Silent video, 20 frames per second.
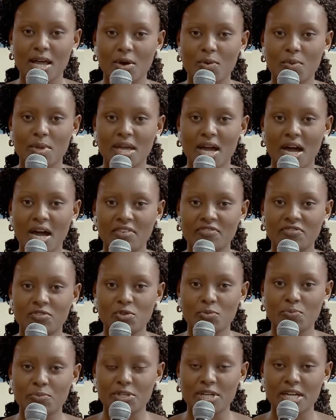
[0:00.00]
We have
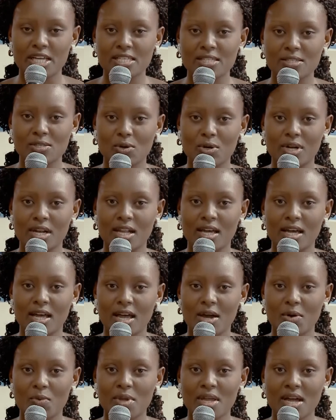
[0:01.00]
to press on,
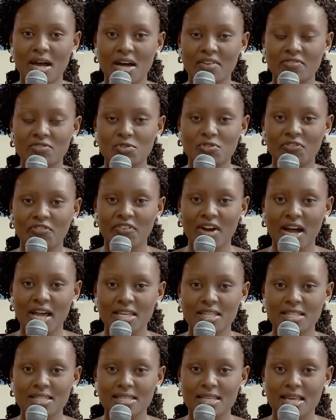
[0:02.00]
we have to
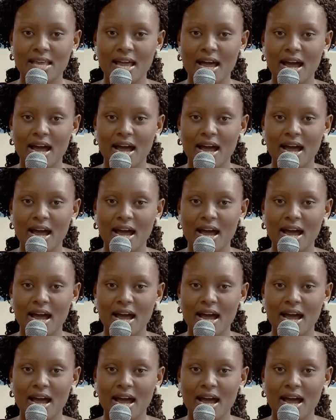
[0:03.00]
fight,